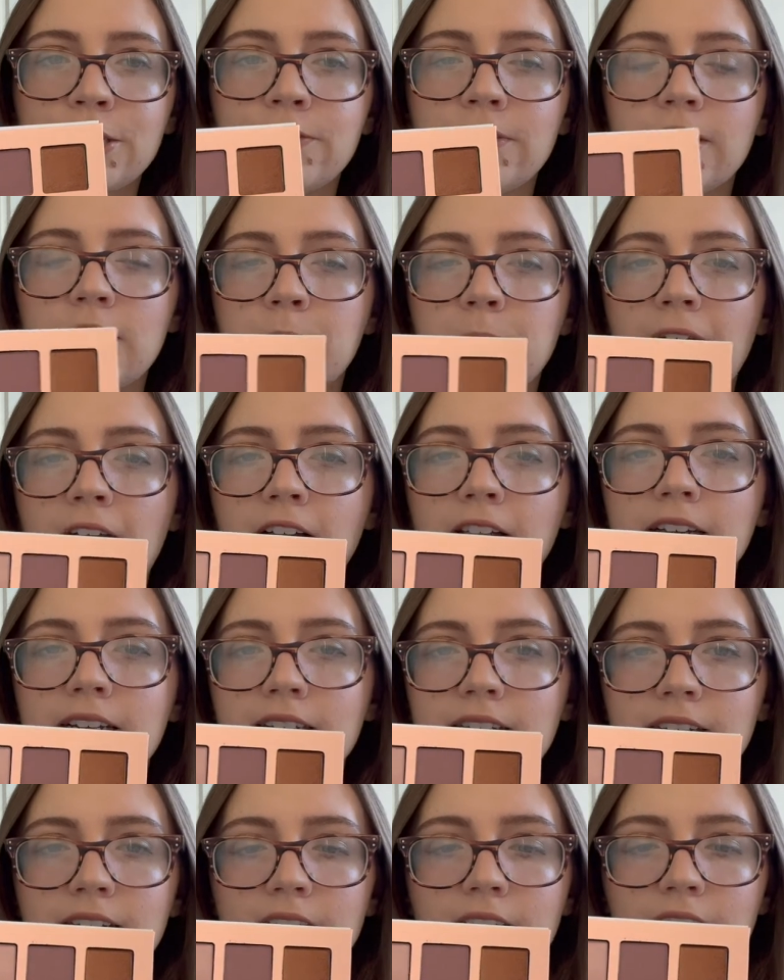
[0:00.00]
for this
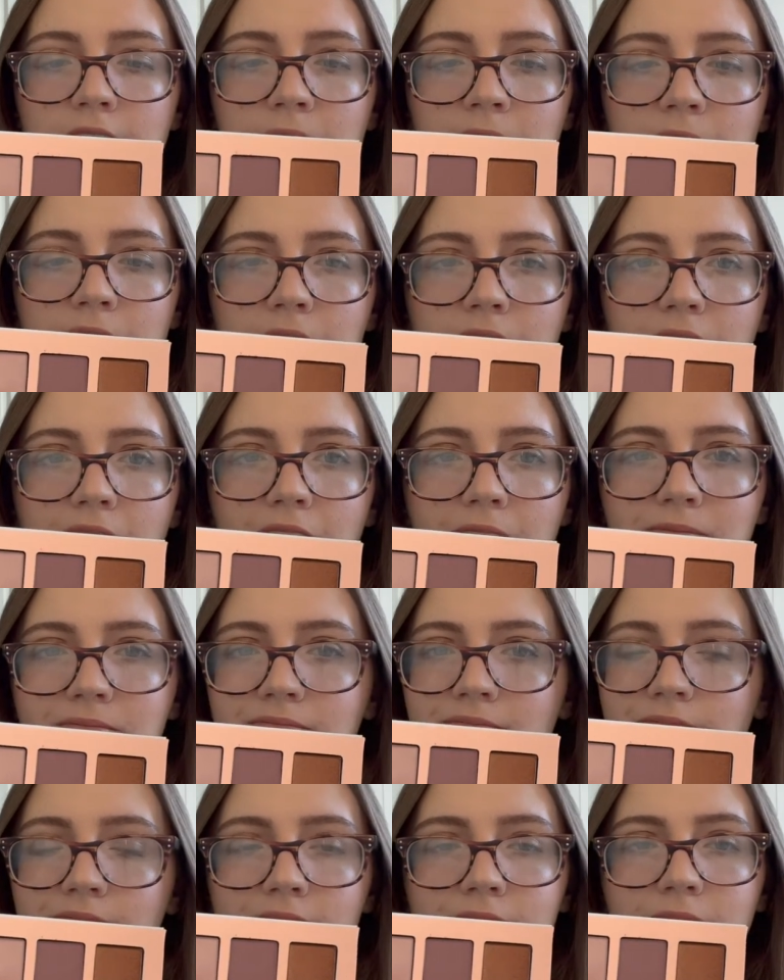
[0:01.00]
palette.
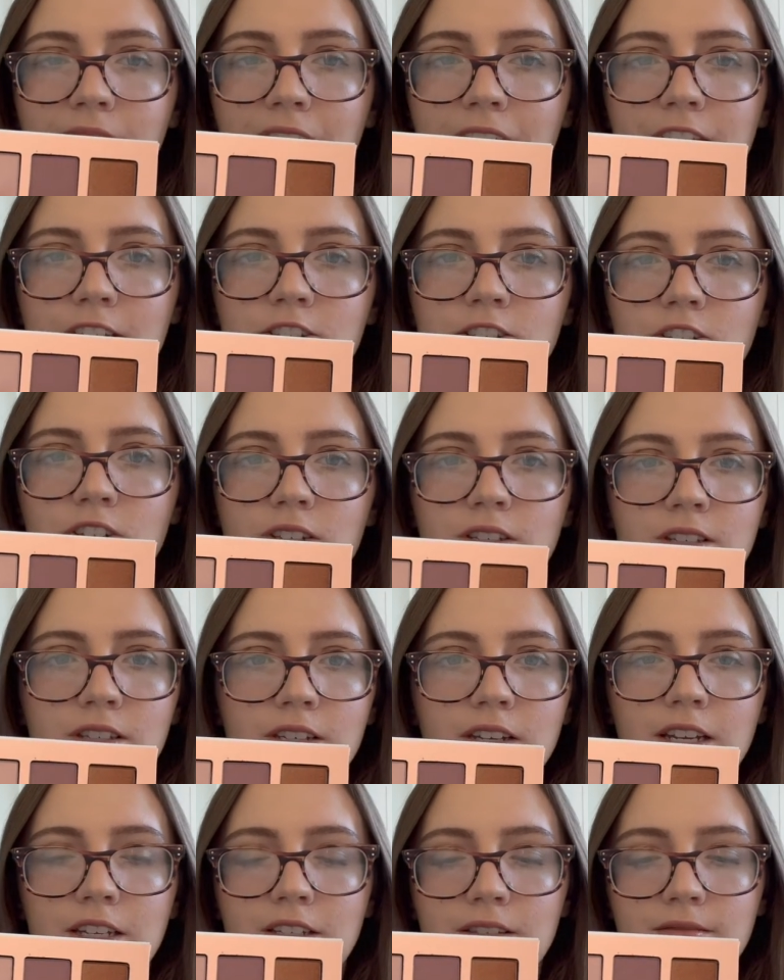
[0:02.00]
It's
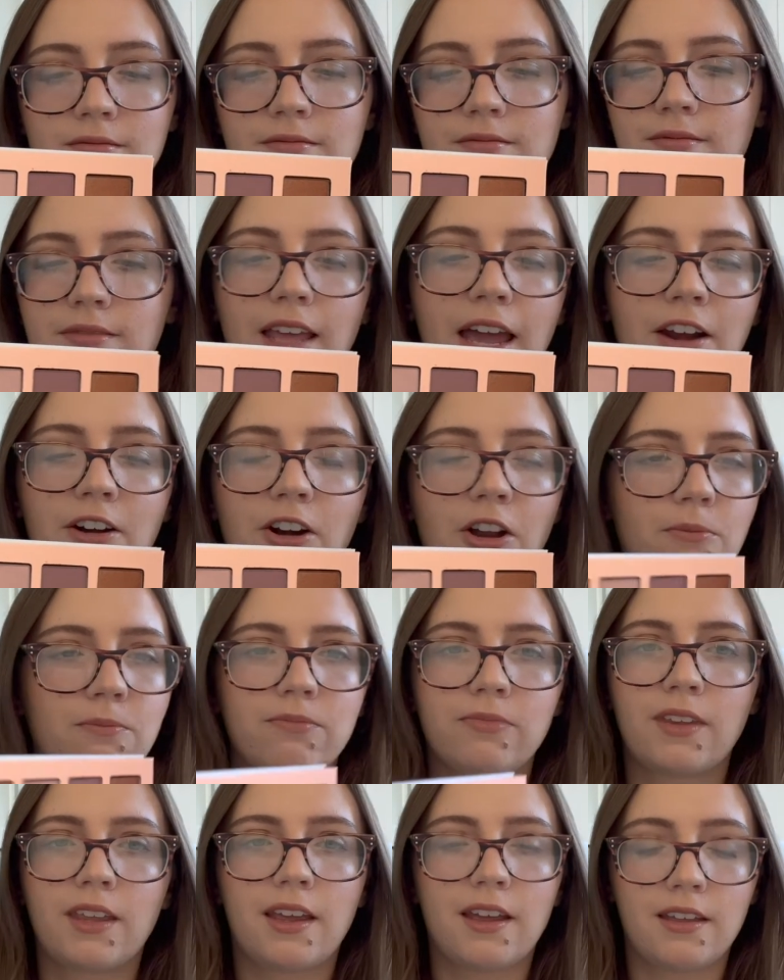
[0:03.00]
just, it, I don't know.
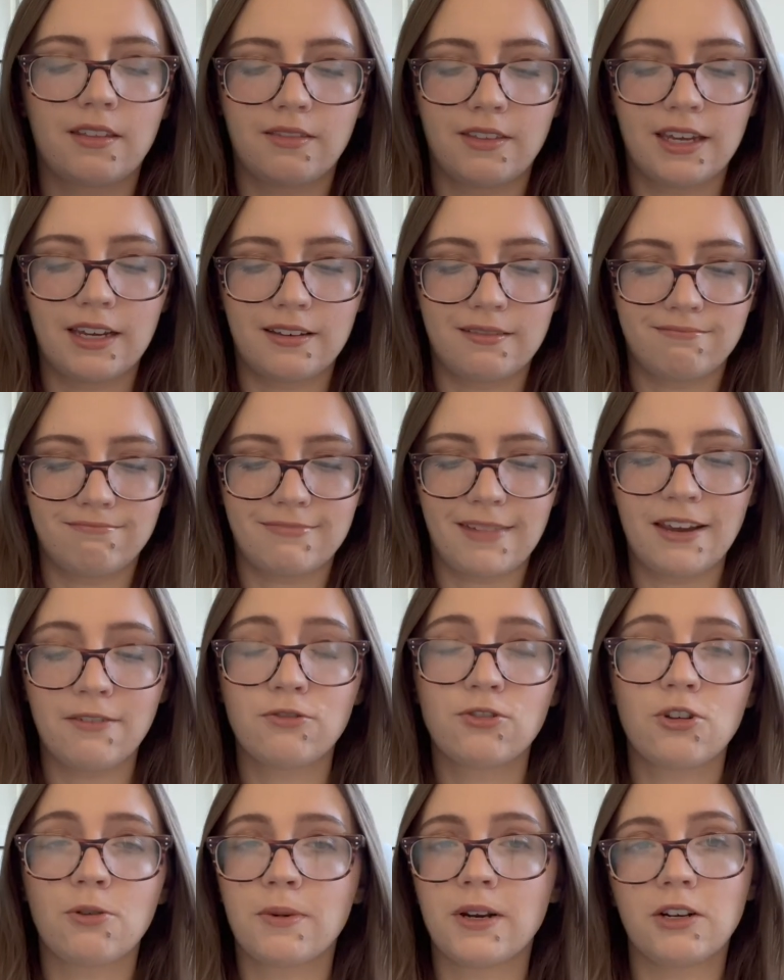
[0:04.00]
Like, I have
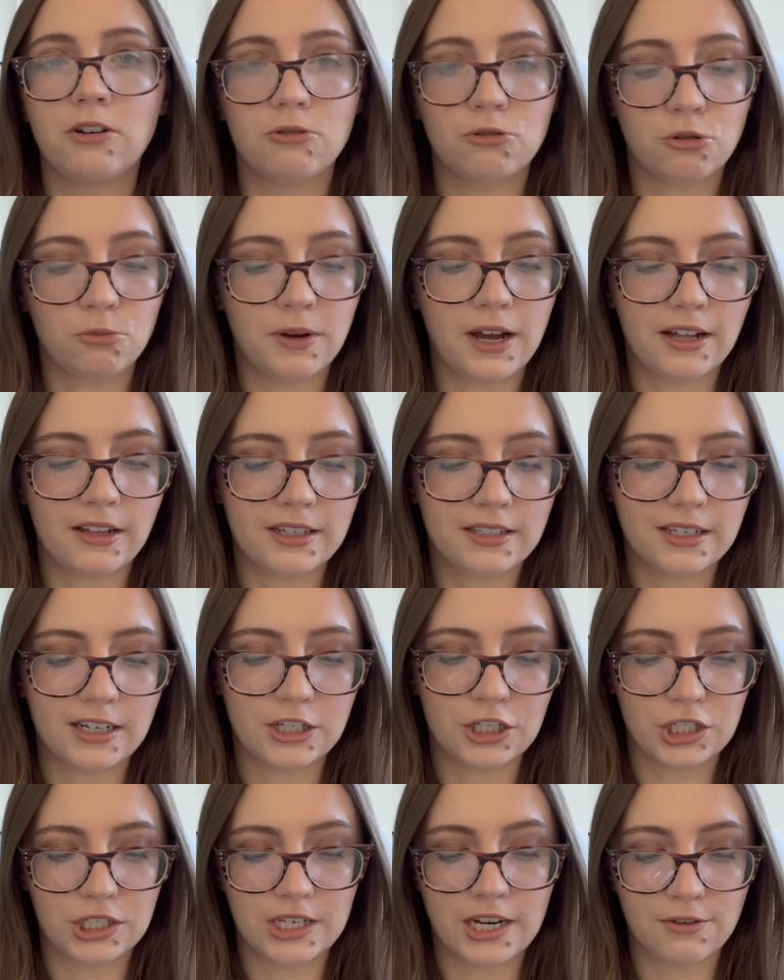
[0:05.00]
so many neutral palettes and I
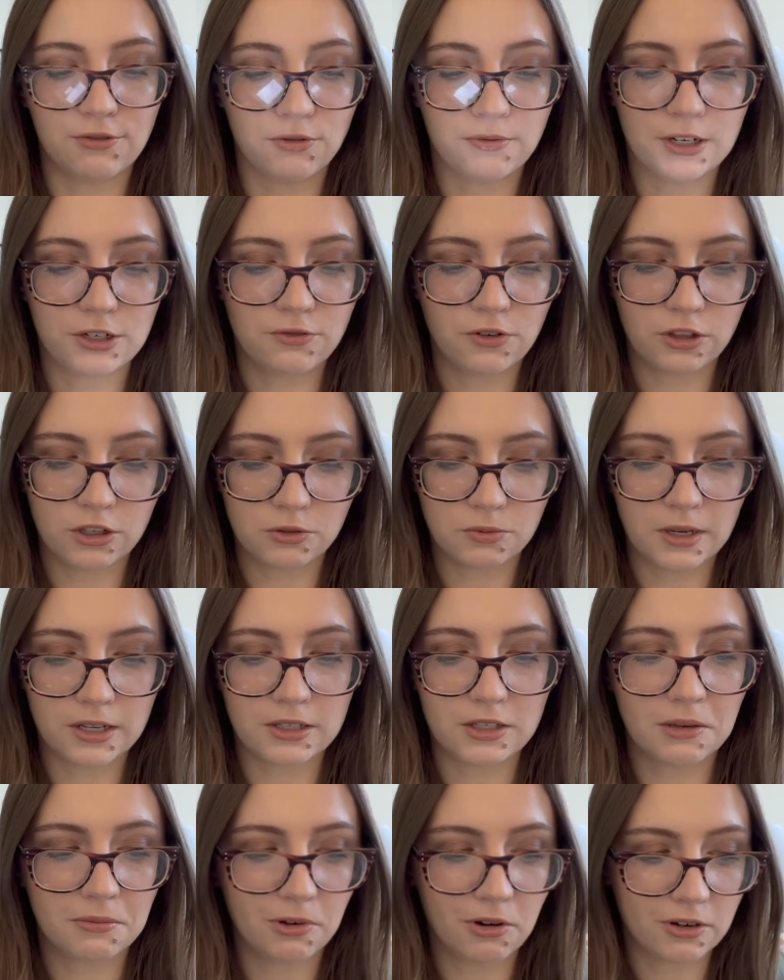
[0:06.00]
just never reach for this one,
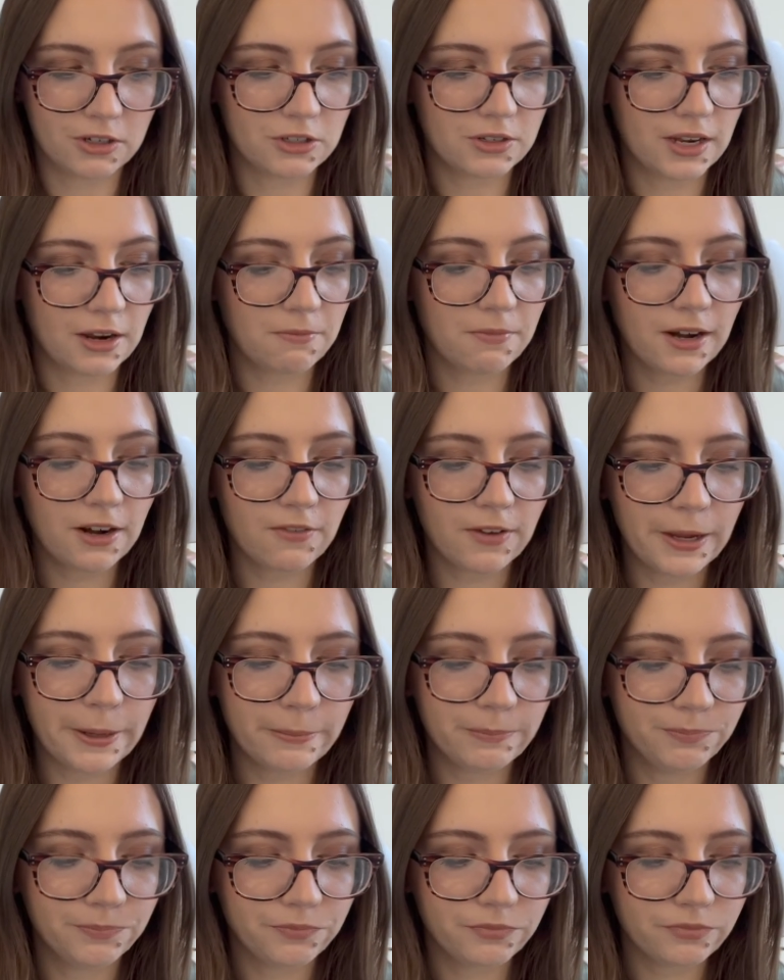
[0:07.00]
so I'm going to get rid of
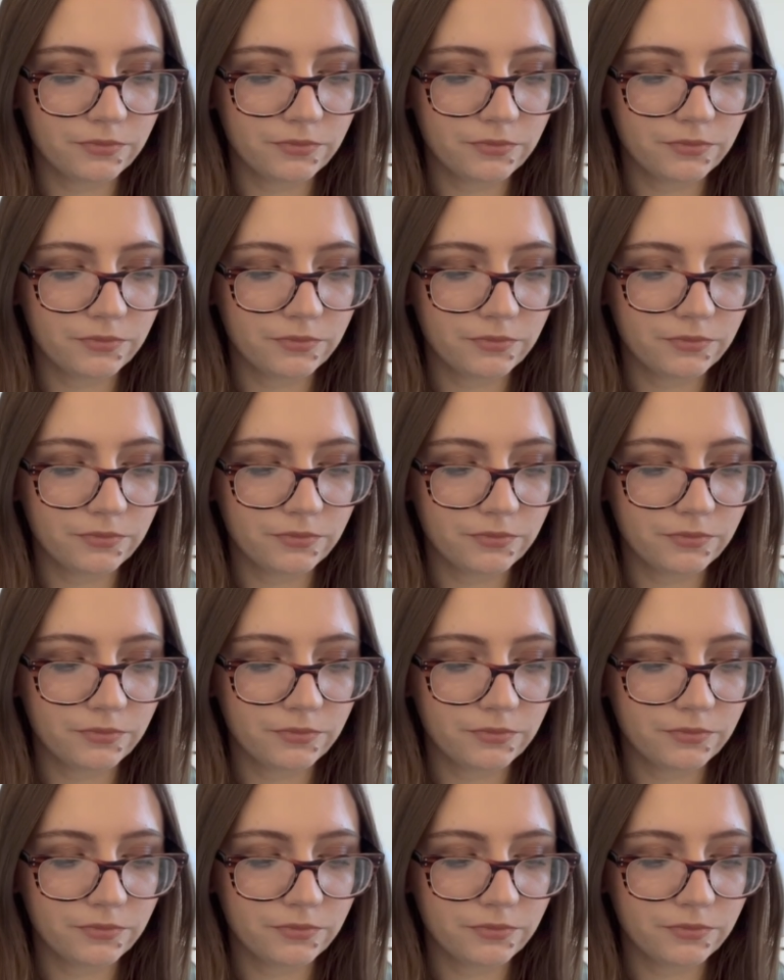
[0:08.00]
it.